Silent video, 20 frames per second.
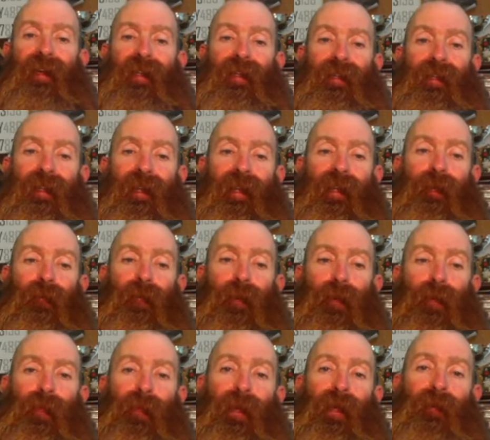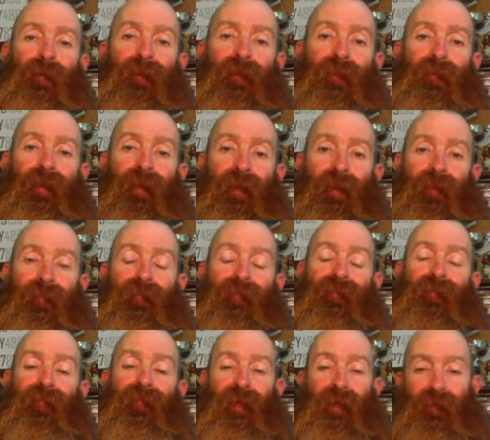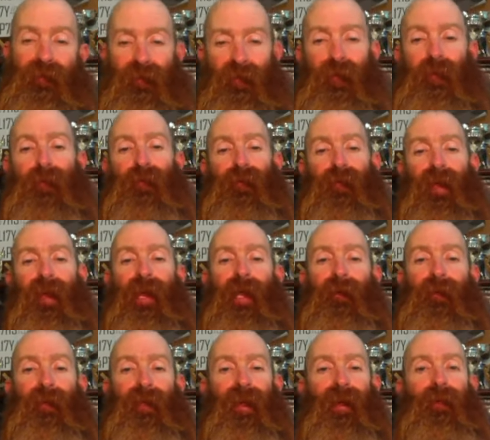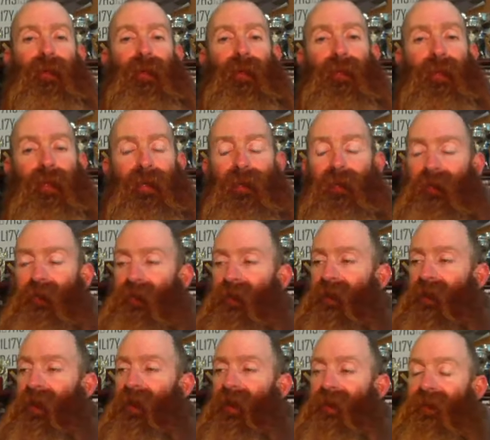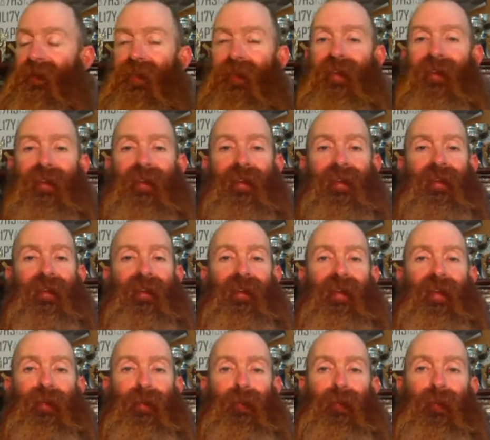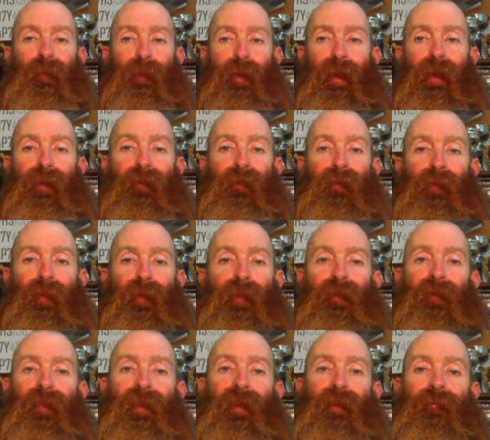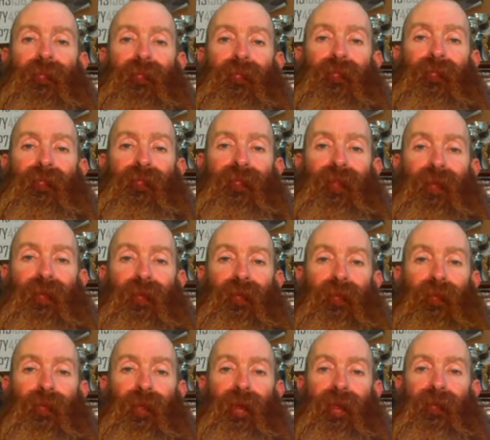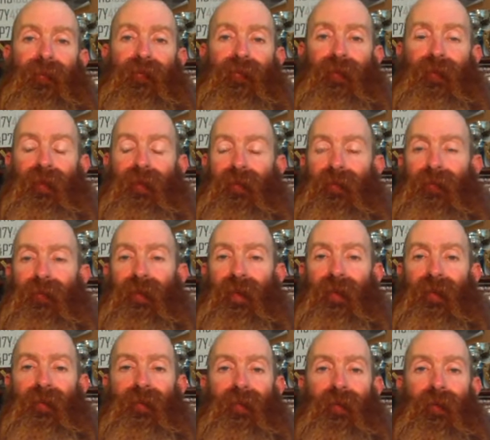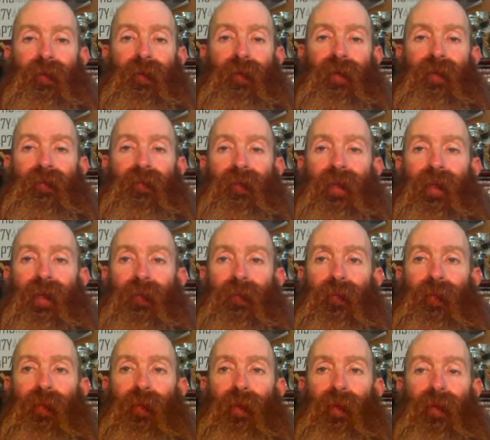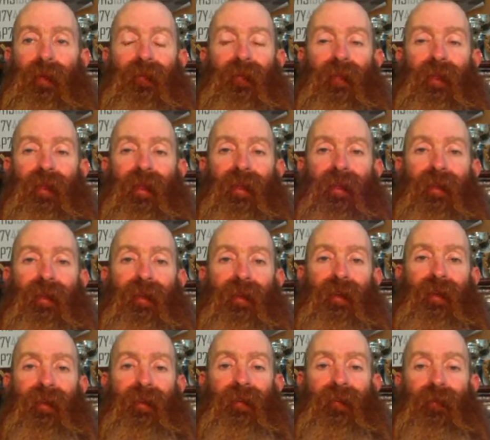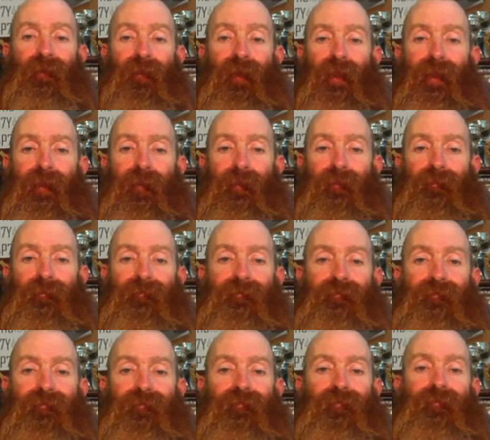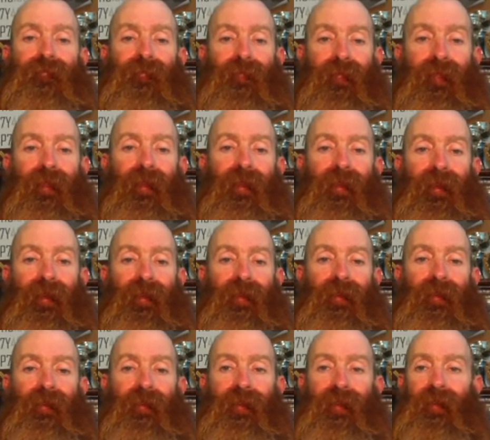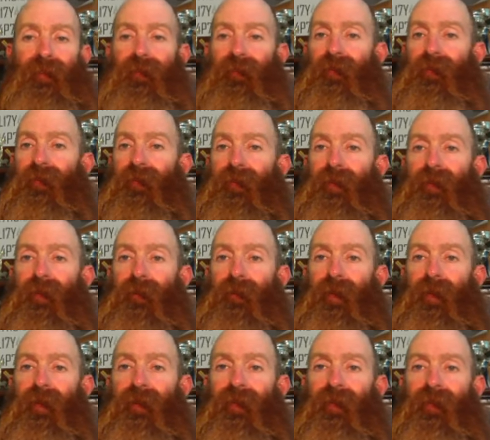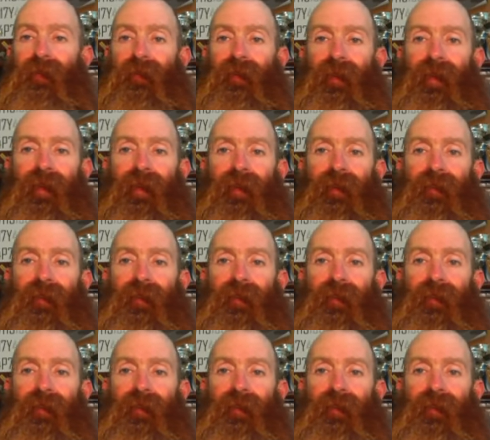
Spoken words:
needing a wool press. So there was a whole saga with that, but we got to the end, and all the bales are pressed up. They're just waiting for the truck to take them to Perth so they can go in the sale. That is the way things are.